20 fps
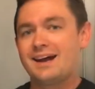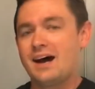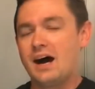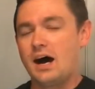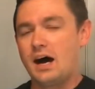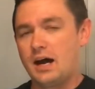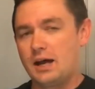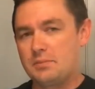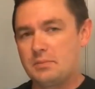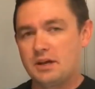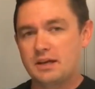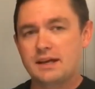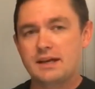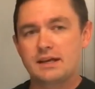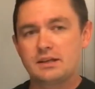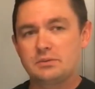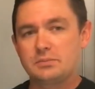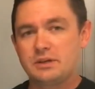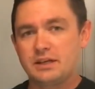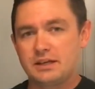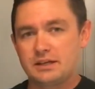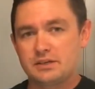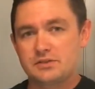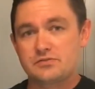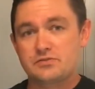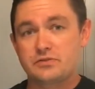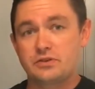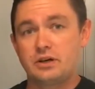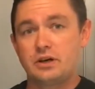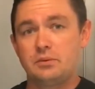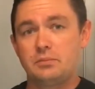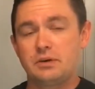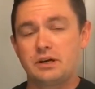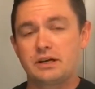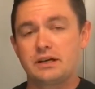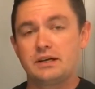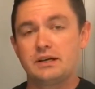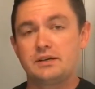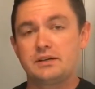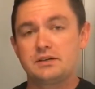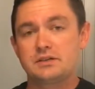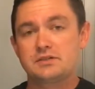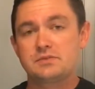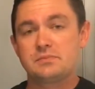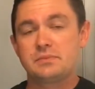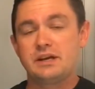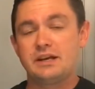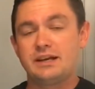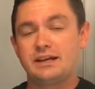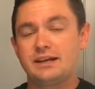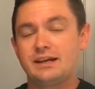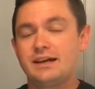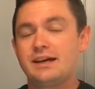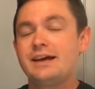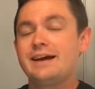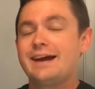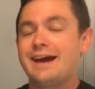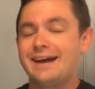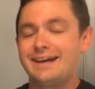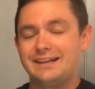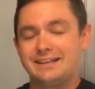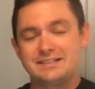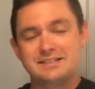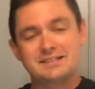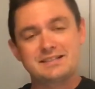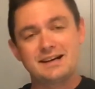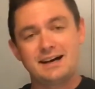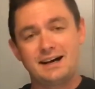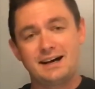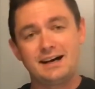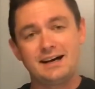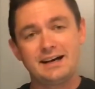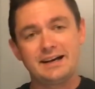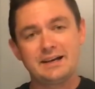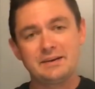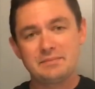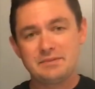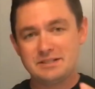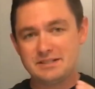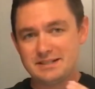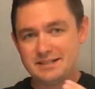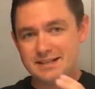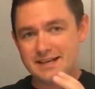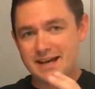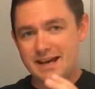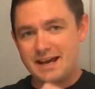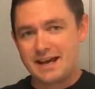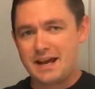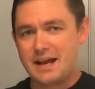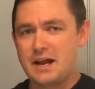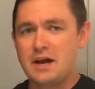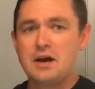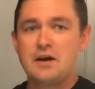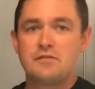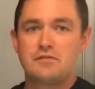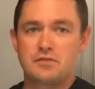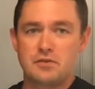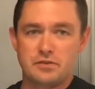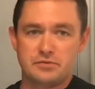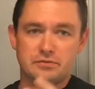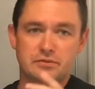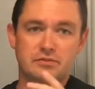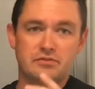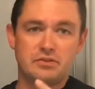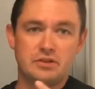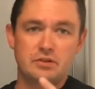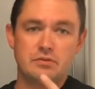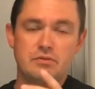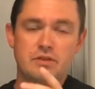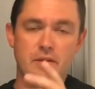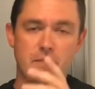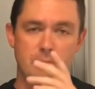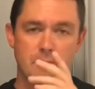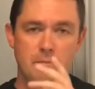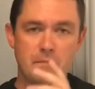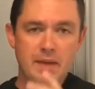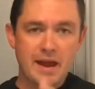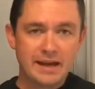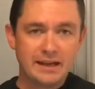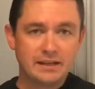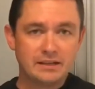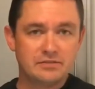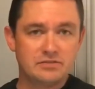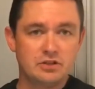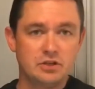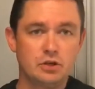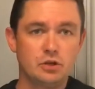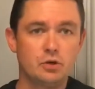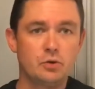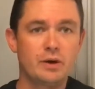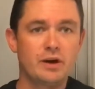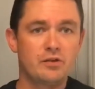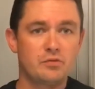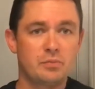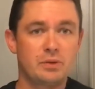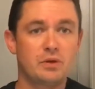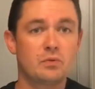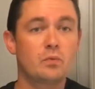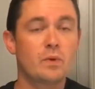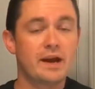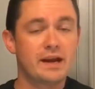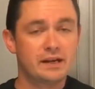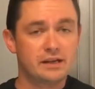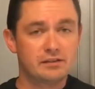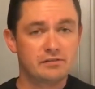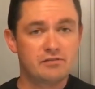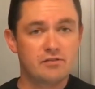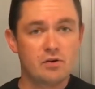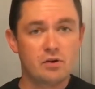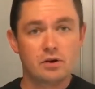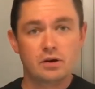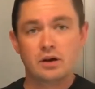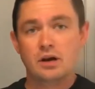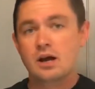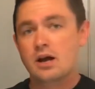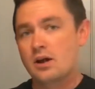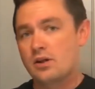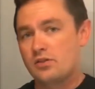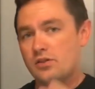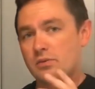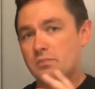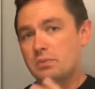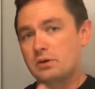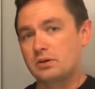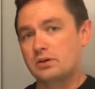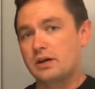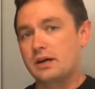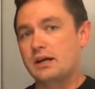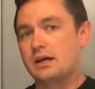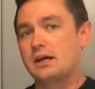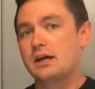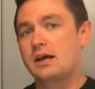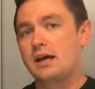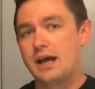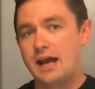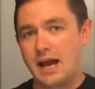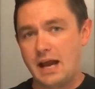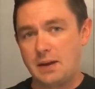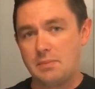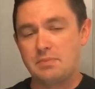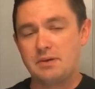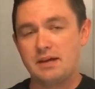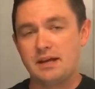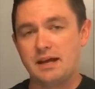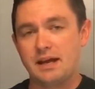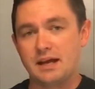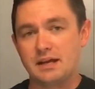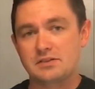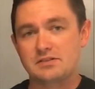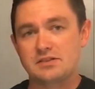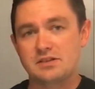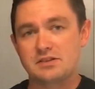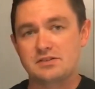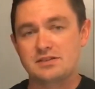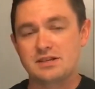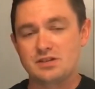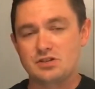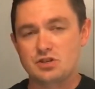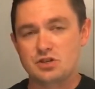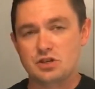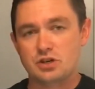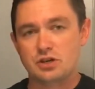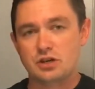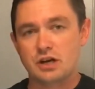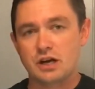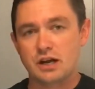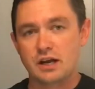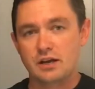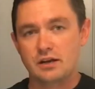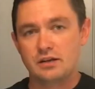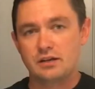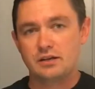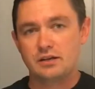I'm Caleb Giddings from Gun Nuts Media, and it's time today for the review that many of you have been waiting for, the Beretta APX Centurion.